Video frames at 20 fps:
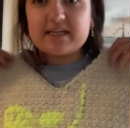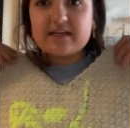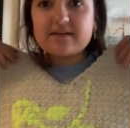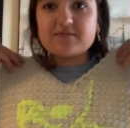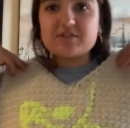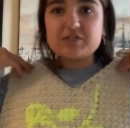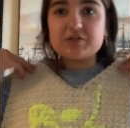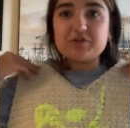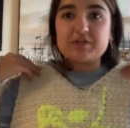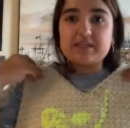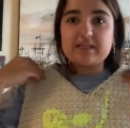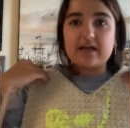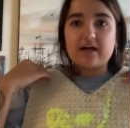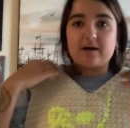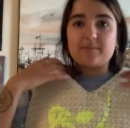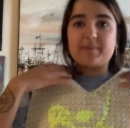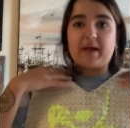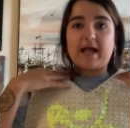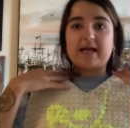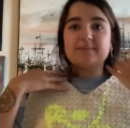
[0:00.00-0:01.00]
of doing
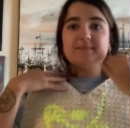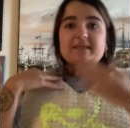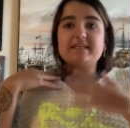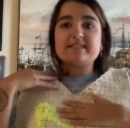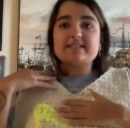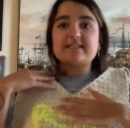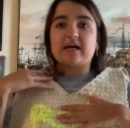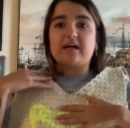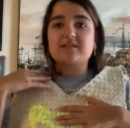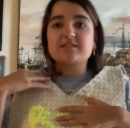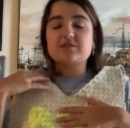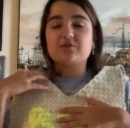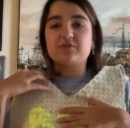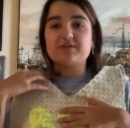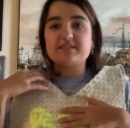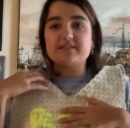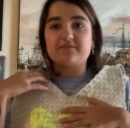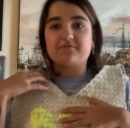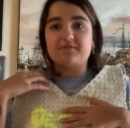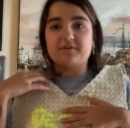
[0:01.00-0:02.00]
a back piece, also a
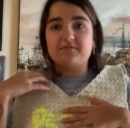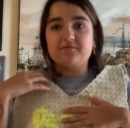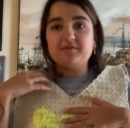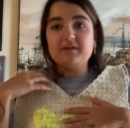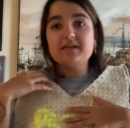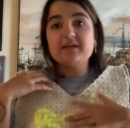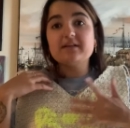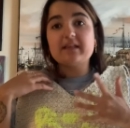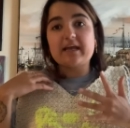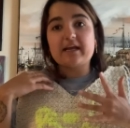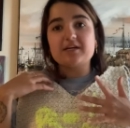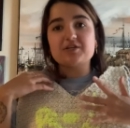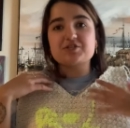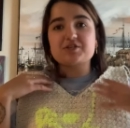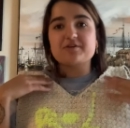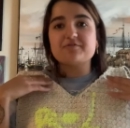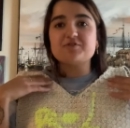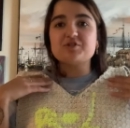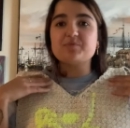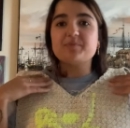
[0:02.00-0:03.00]
different figure like I
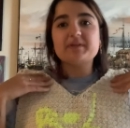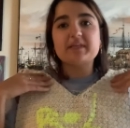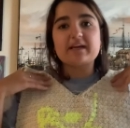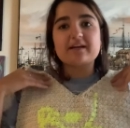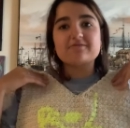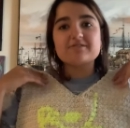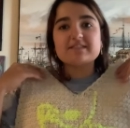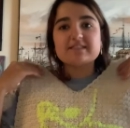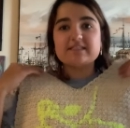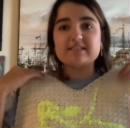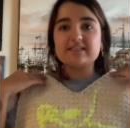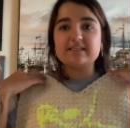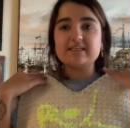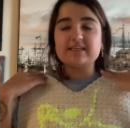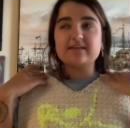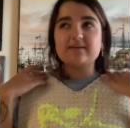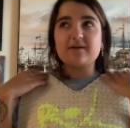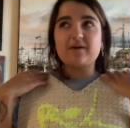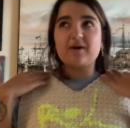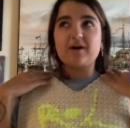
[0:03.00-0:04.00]
showed you, but then I was
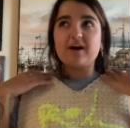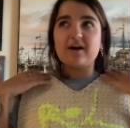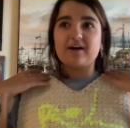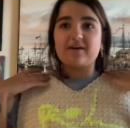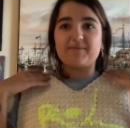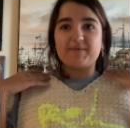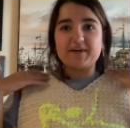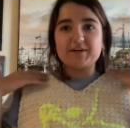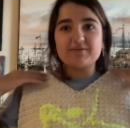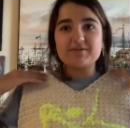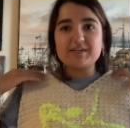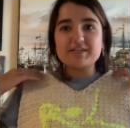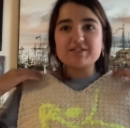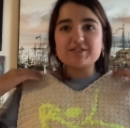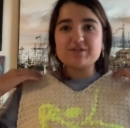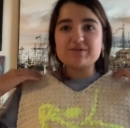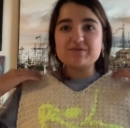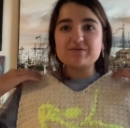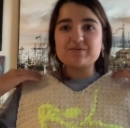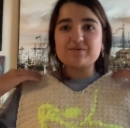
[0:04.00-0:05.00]
thinking, why don't I
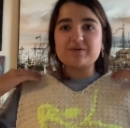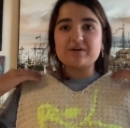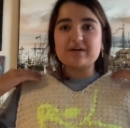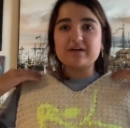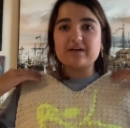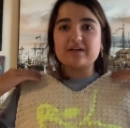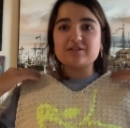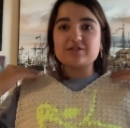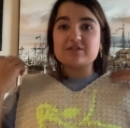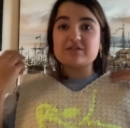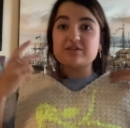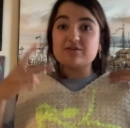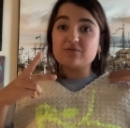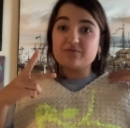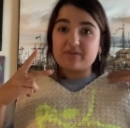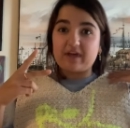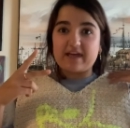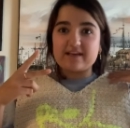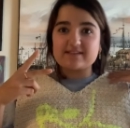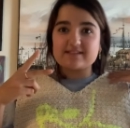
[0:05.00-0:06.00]
do 2
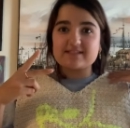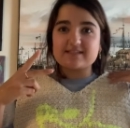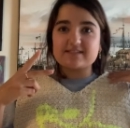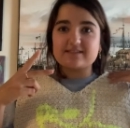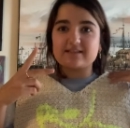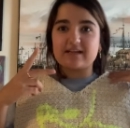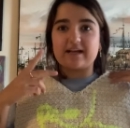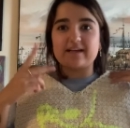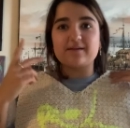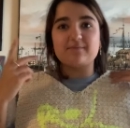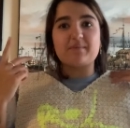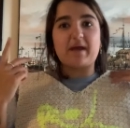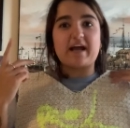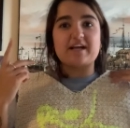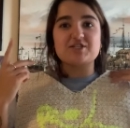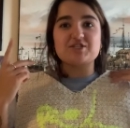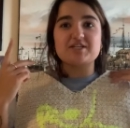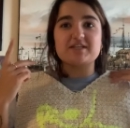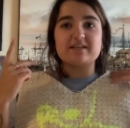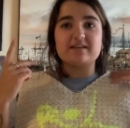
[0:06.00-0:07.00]
vests, kind of
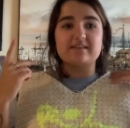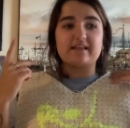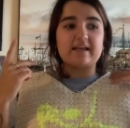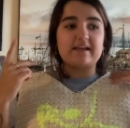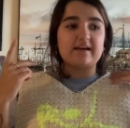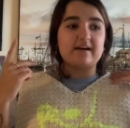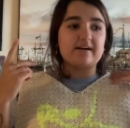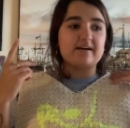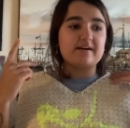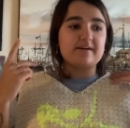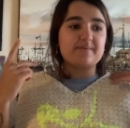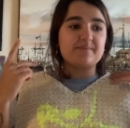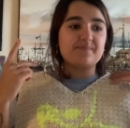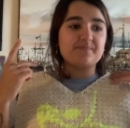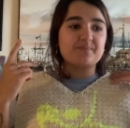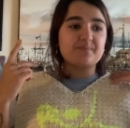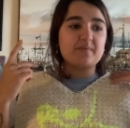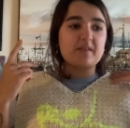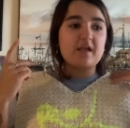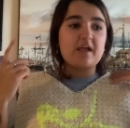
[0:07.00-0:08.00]
matching like
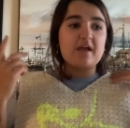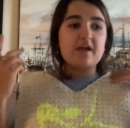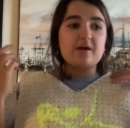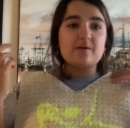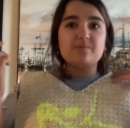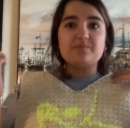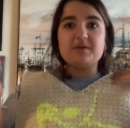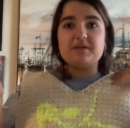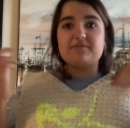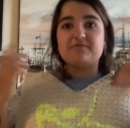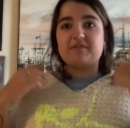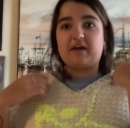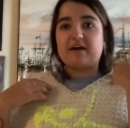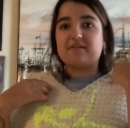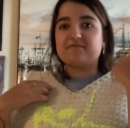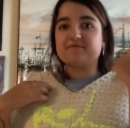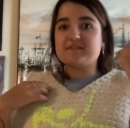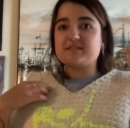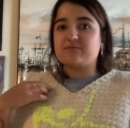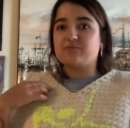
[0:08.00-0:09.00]

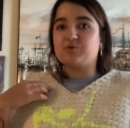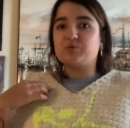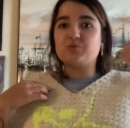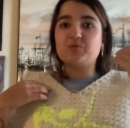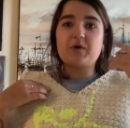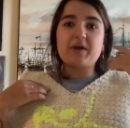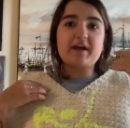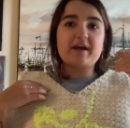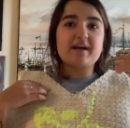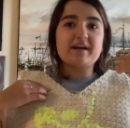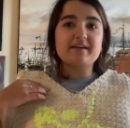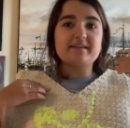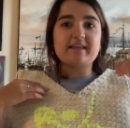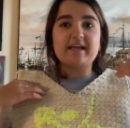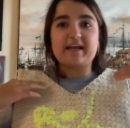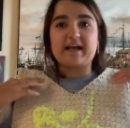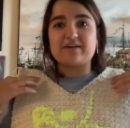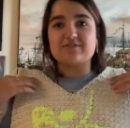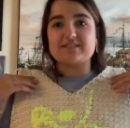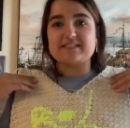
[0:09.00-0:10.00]
BFFs would wear
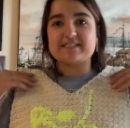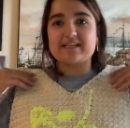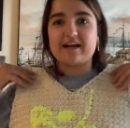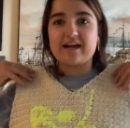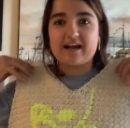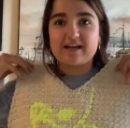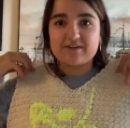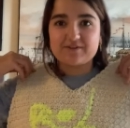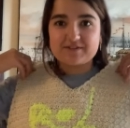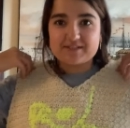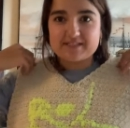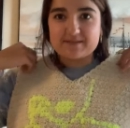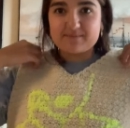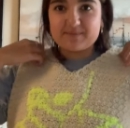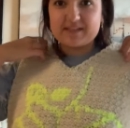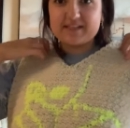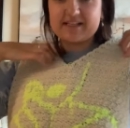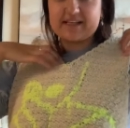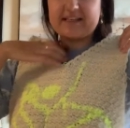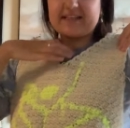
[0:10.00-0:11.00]
like outside or
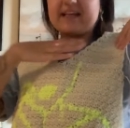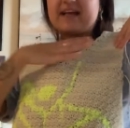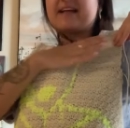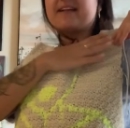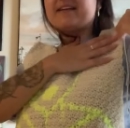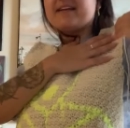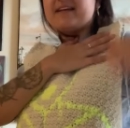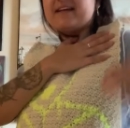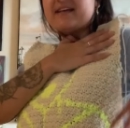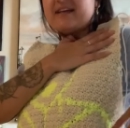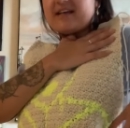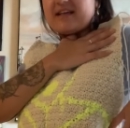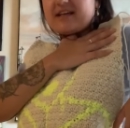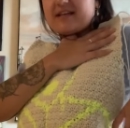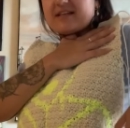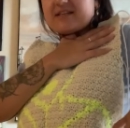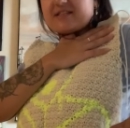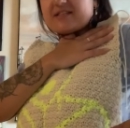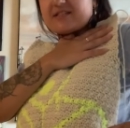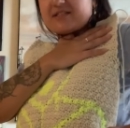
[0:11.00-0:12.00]
something like that.
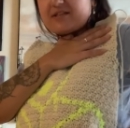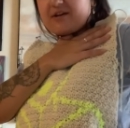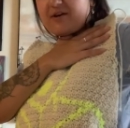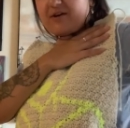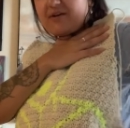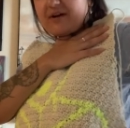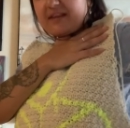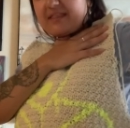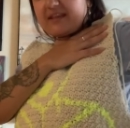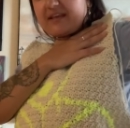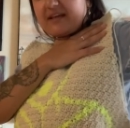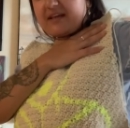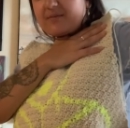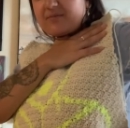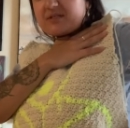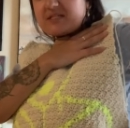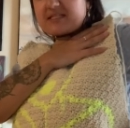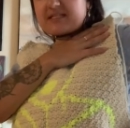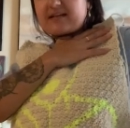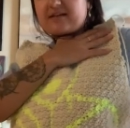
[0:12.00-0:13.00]
So I think
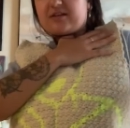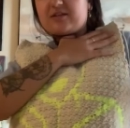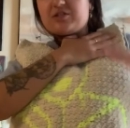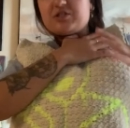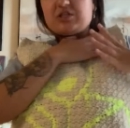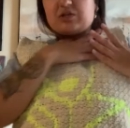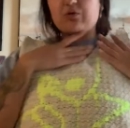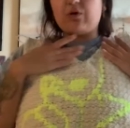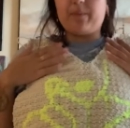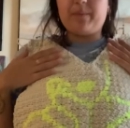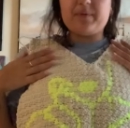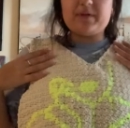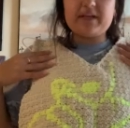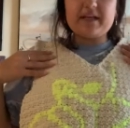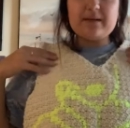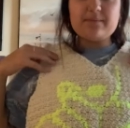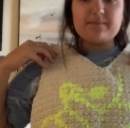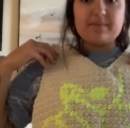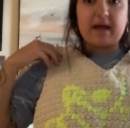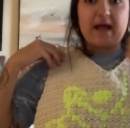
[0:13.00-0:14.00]
I'm just gonna do a
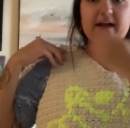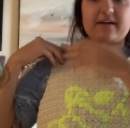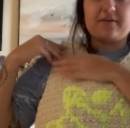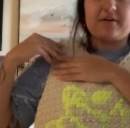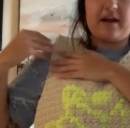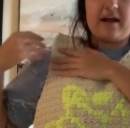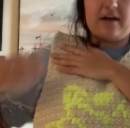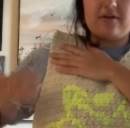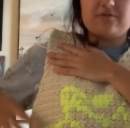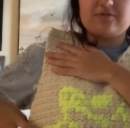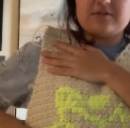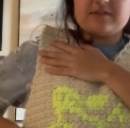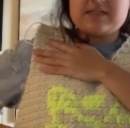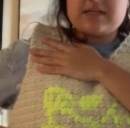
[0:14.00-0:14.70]
plain background